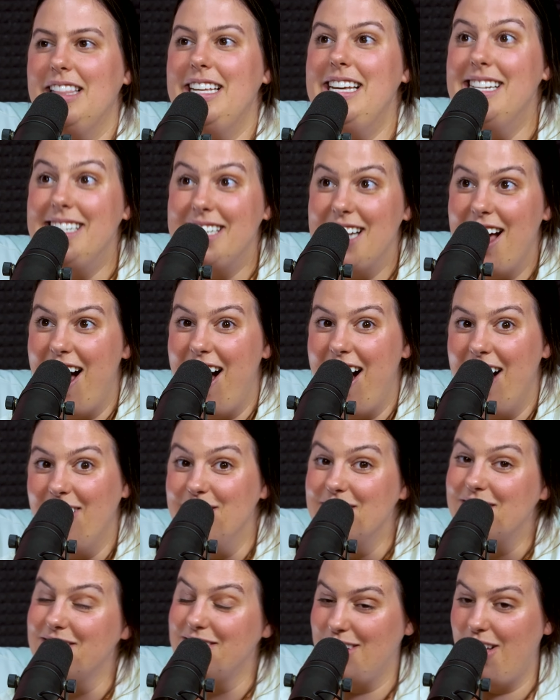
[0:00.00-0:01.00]
Lisa,
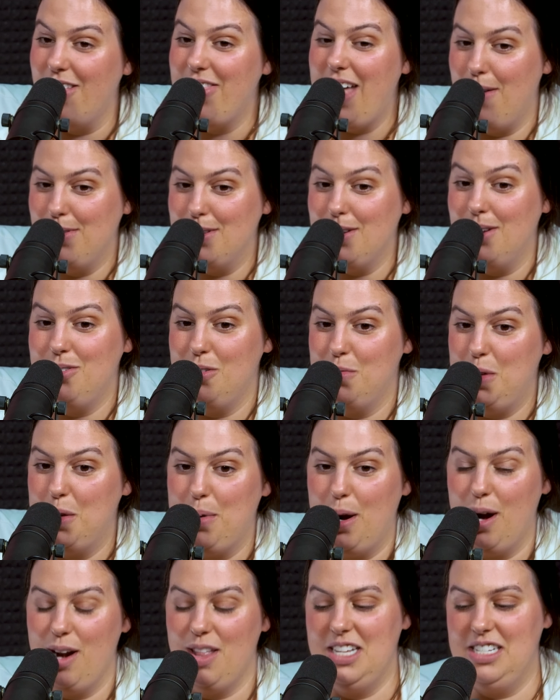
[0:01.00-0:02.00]
which was that was also a big
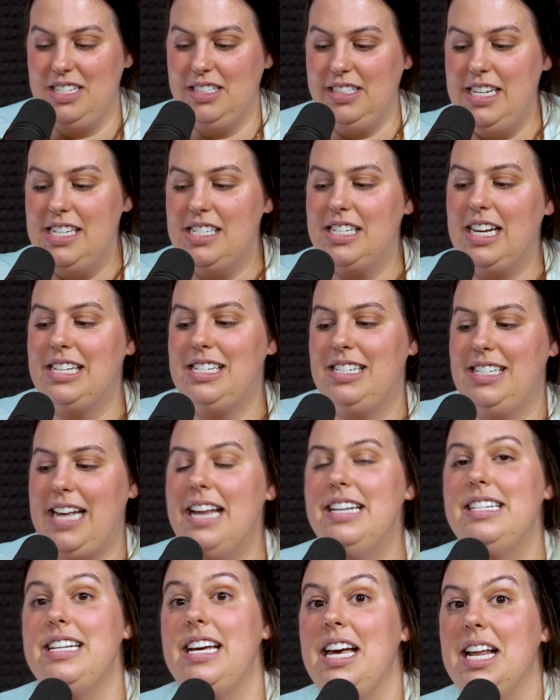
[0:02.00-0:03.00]
part of this. Lisa
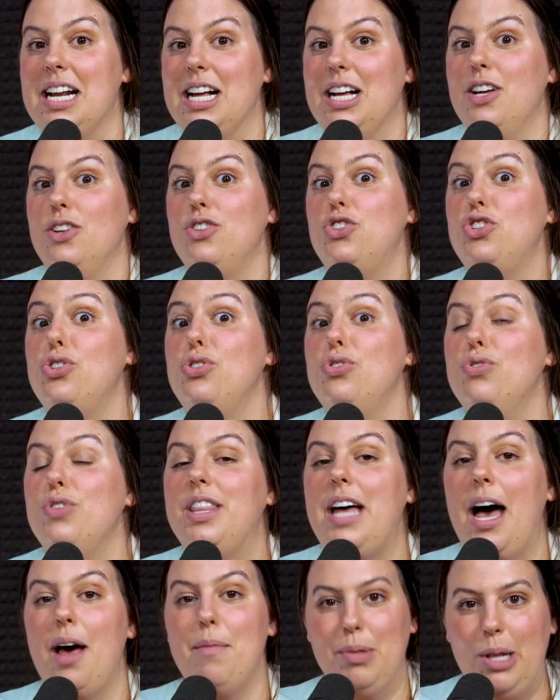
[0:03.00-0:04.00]
sent it to
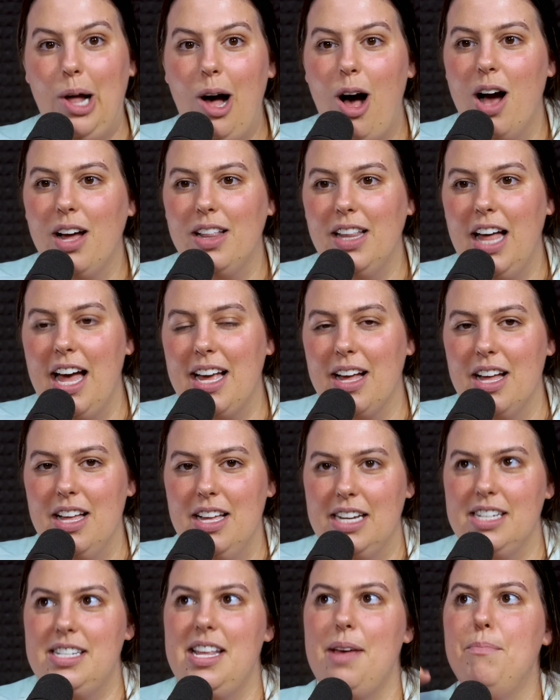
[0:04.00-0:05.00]
that blog, like
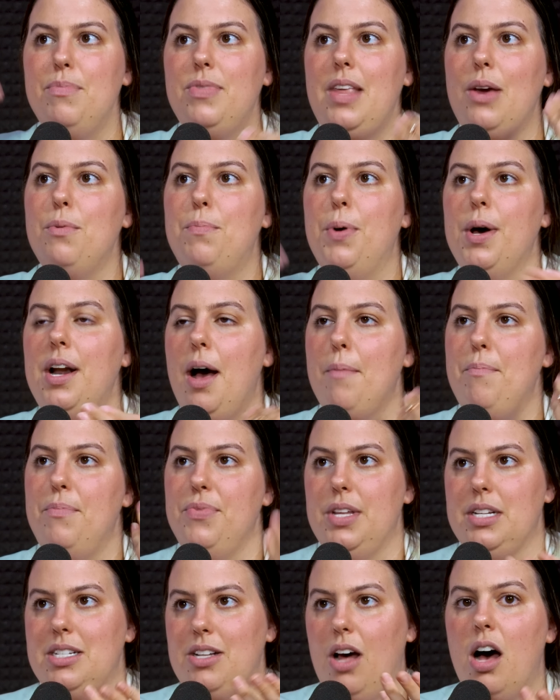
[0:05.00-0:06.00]
because they they would put up
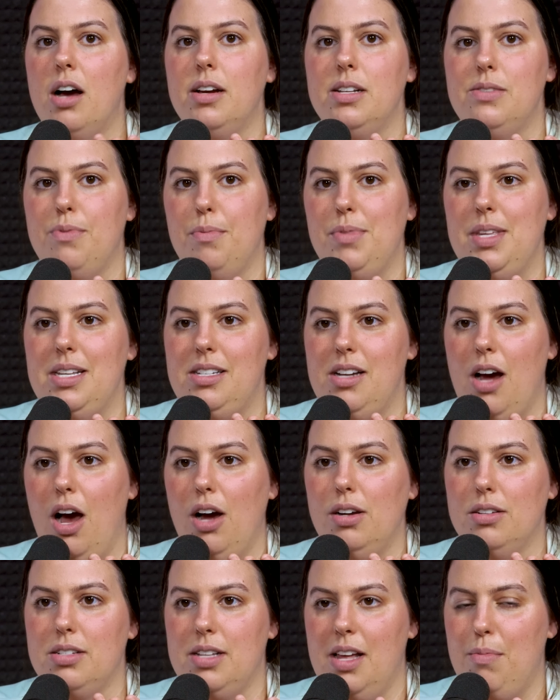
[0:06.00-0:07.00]
the songs from these
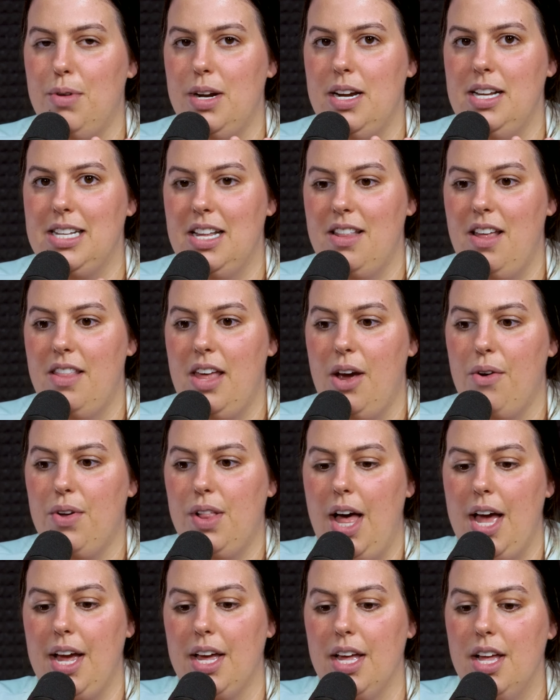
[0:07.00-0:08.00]
young celebrities, and then they were
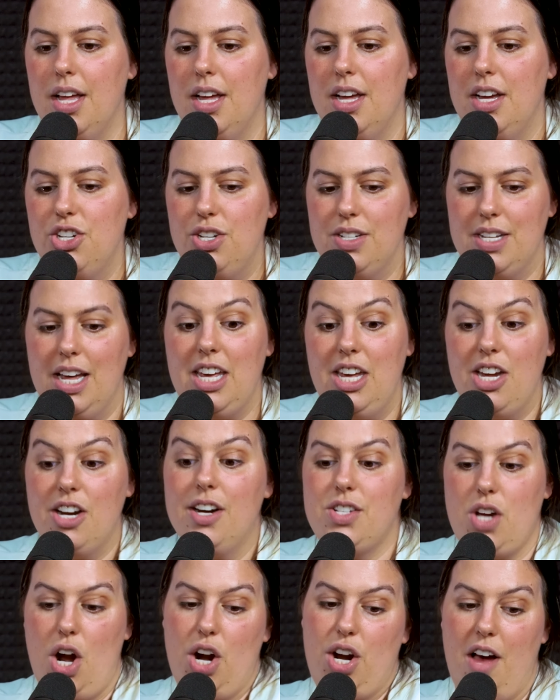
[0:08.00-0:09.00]
like, she's like,
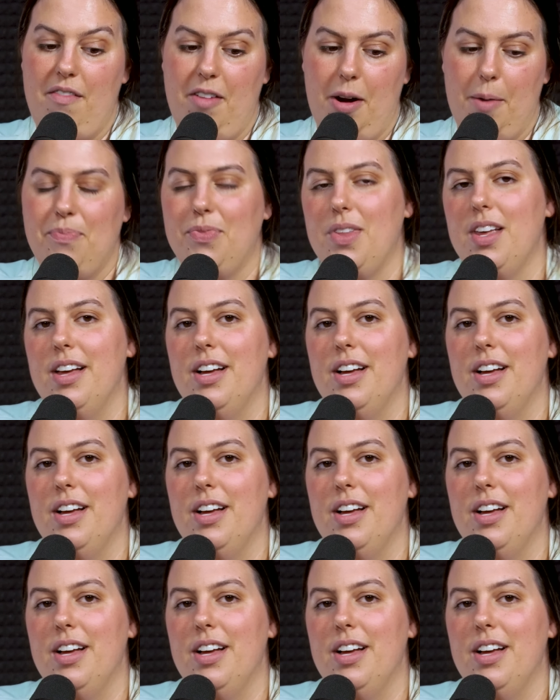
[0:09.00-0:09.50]
here's our cover.